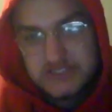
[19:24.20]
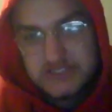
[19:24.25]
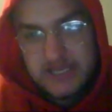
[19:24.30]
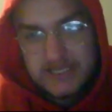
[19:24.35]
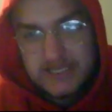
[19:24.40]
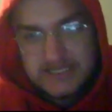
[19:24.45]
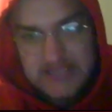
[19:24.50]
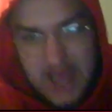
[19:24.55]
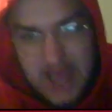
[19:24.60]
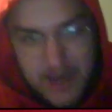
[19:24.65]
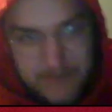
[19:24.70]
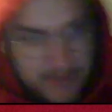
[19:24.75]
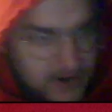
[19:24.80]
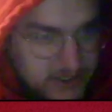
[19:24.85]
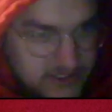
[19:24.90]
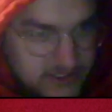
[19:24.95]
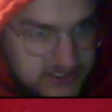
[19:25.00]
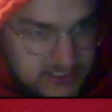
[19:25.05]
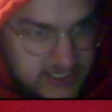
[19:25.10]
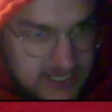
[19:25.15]
like
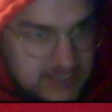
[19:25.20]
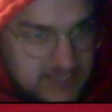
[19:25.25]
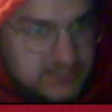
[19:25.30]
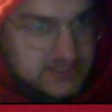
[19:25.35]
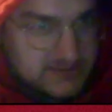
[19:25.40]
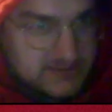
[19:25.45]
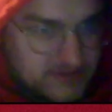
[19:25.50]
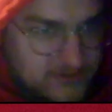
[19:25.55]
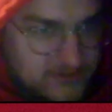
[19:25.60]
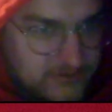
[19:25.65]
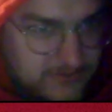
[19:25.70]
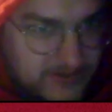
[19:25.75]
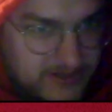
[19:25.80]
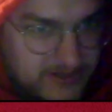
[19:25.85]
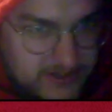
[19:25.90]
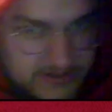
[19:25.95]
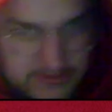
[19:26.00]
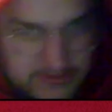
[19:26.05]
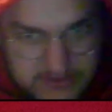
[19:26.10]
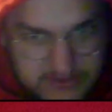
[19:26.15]
Detmers. He has a little bit
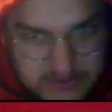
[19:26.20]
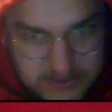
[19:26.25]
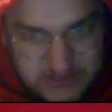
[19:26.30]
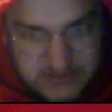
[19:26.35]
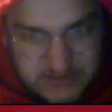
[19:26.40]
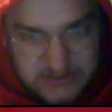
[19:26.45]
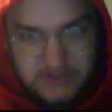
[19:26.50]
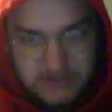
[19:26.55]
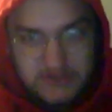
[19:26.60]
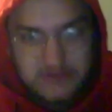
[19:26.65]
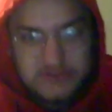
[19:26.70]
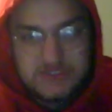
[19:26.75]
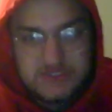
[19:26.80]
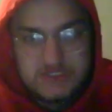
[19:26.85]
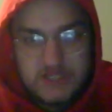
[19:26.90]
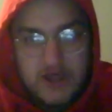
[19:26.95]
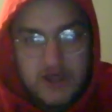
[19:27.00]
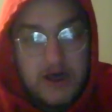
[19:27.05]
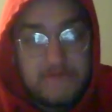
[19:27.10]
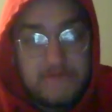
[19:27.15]
of good
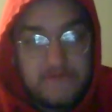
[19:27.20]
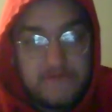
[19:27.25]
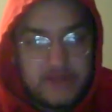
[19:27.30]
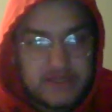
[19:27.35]
stuff.